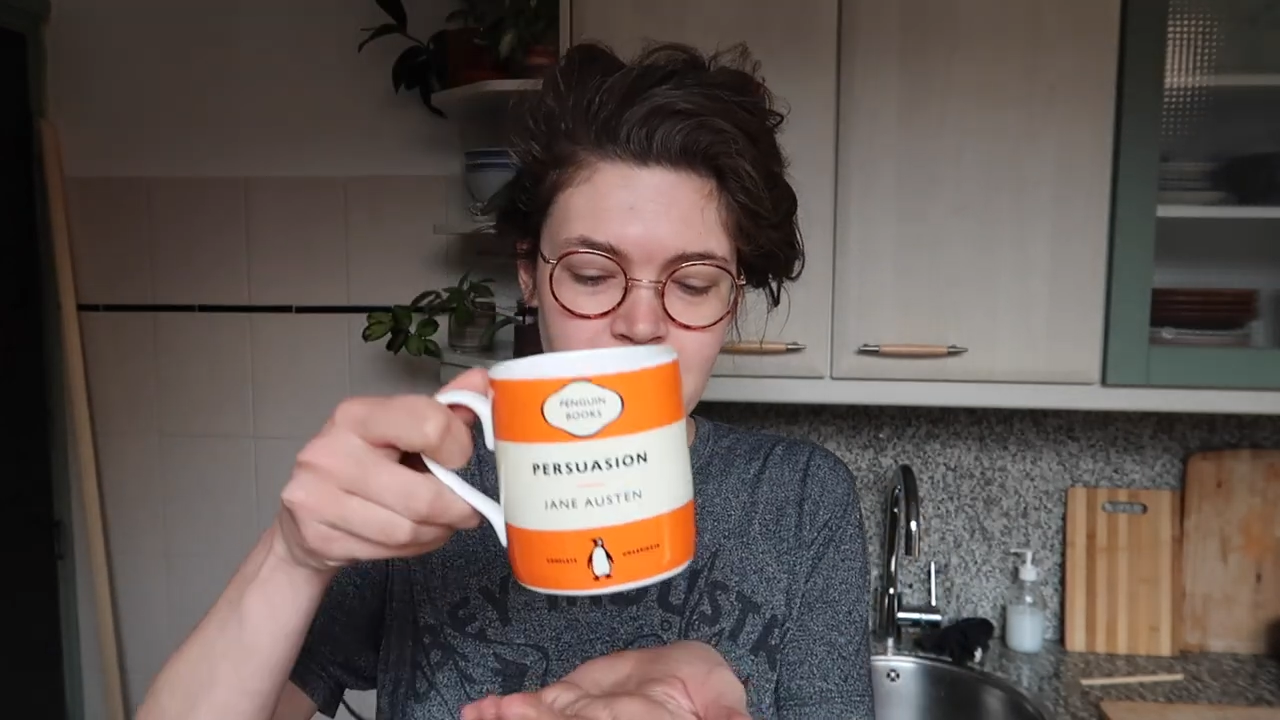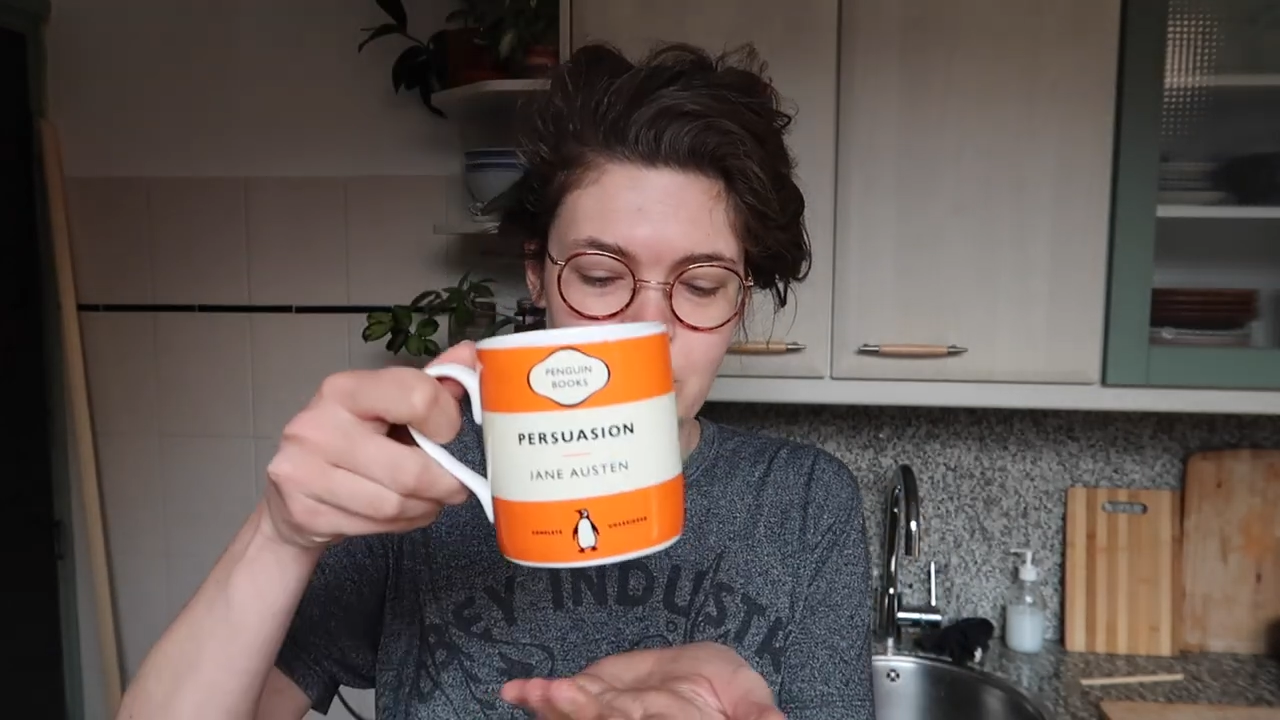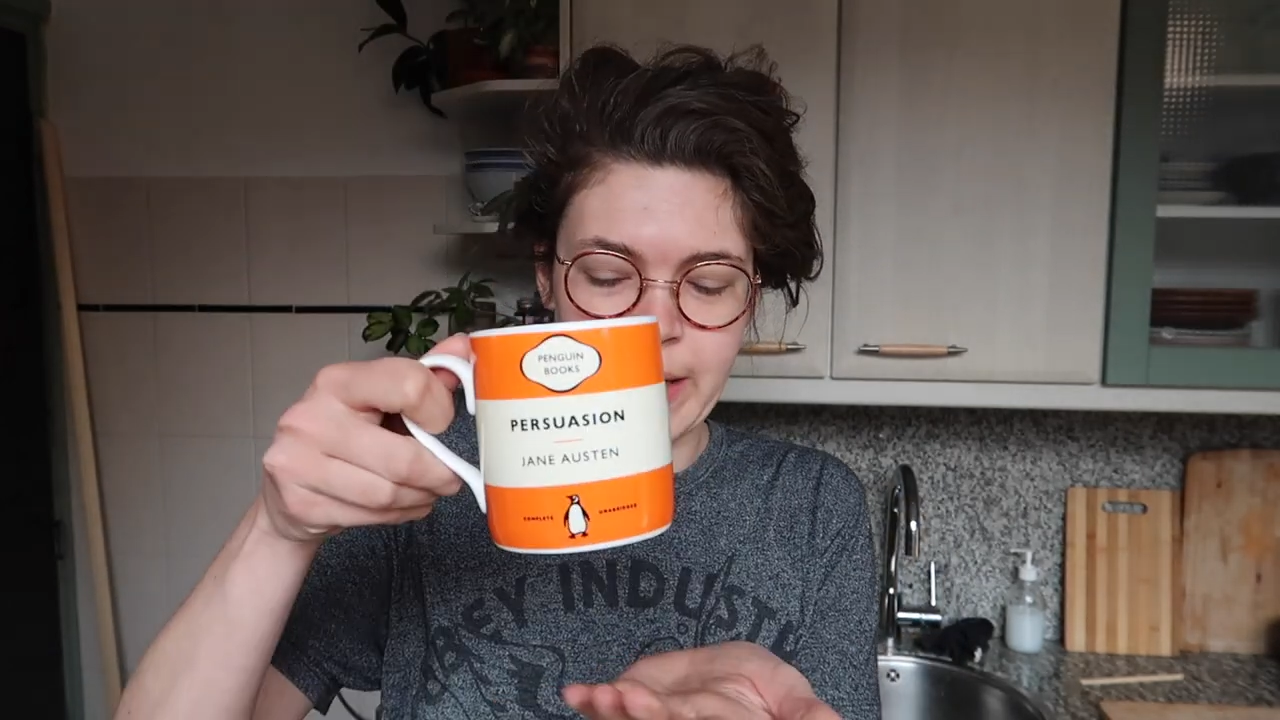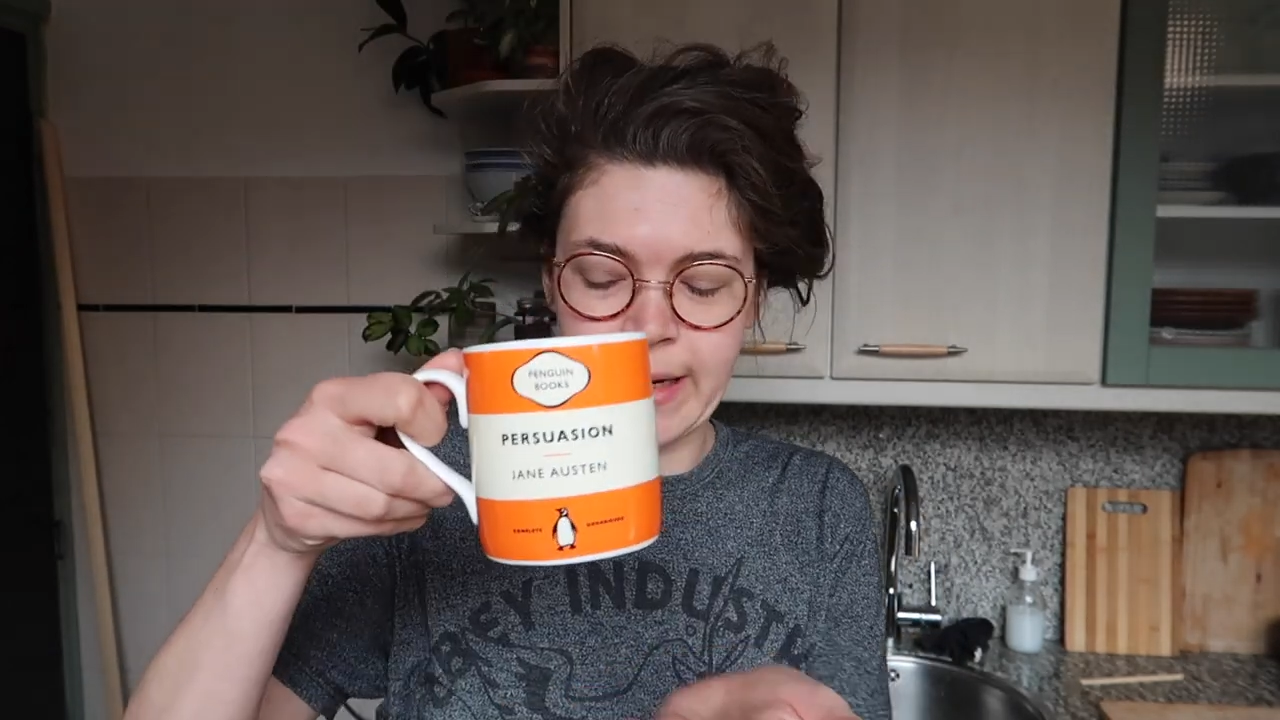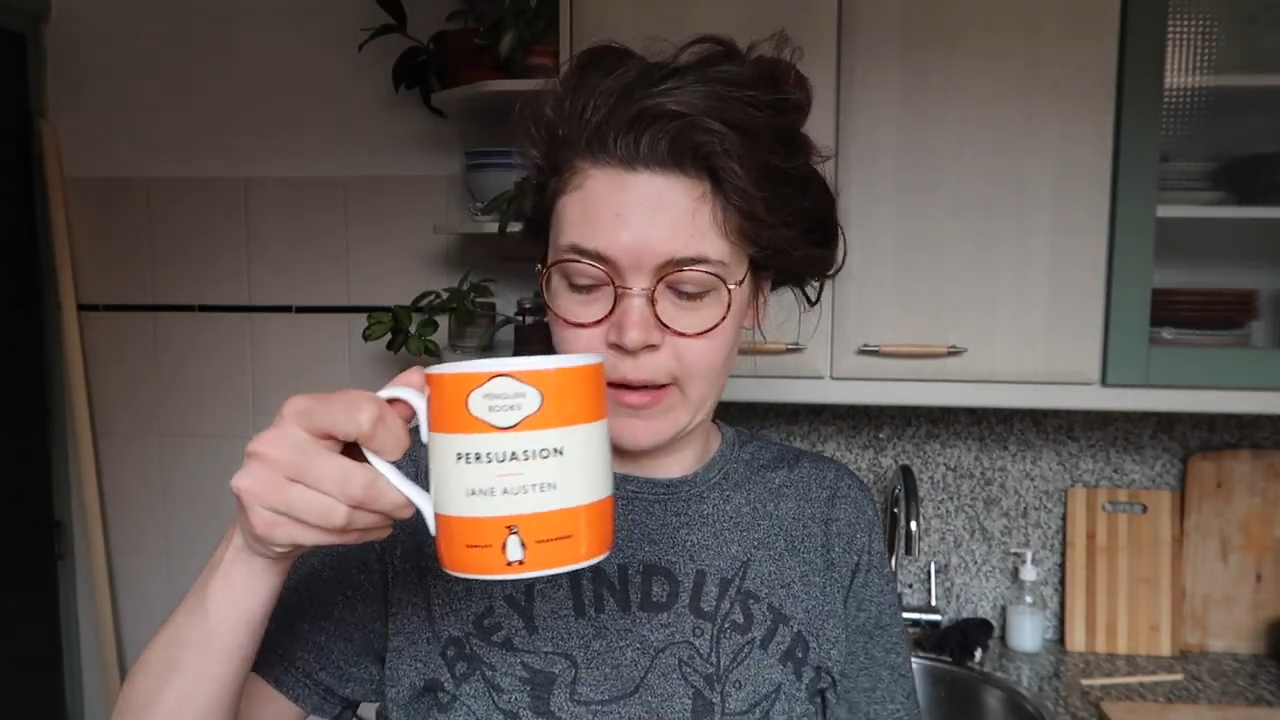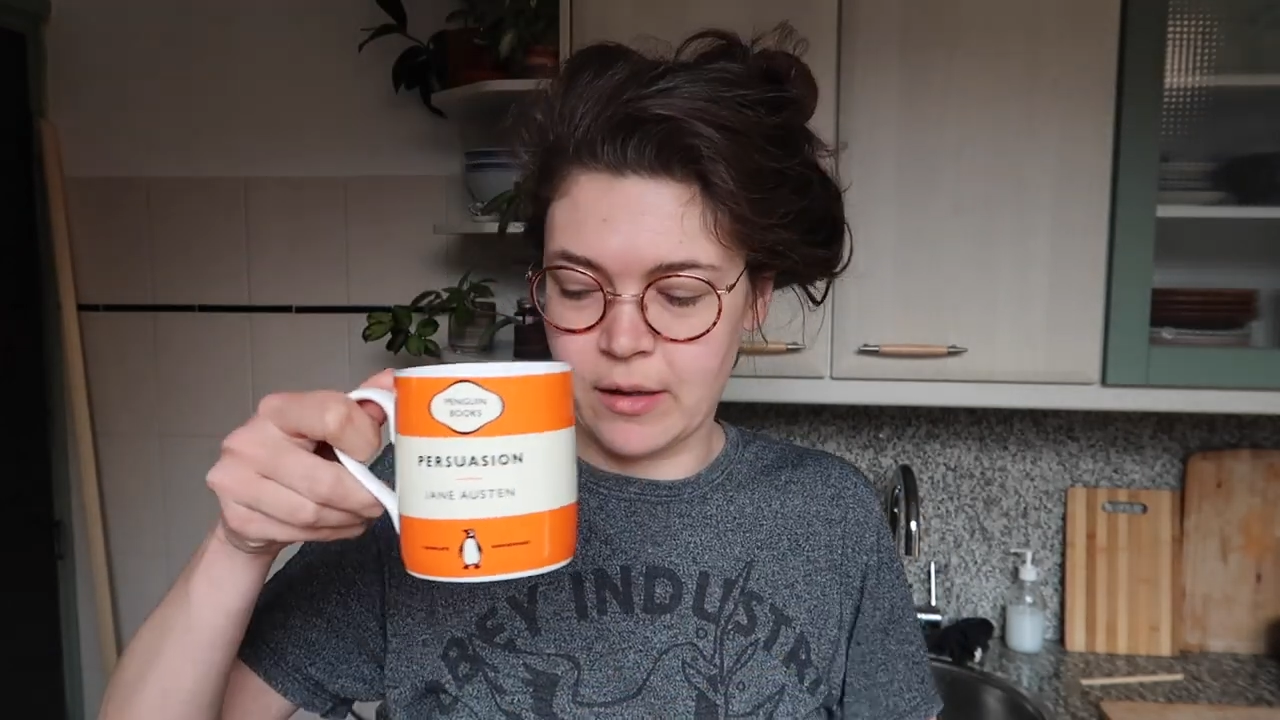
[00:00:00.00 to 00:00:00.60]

is wet at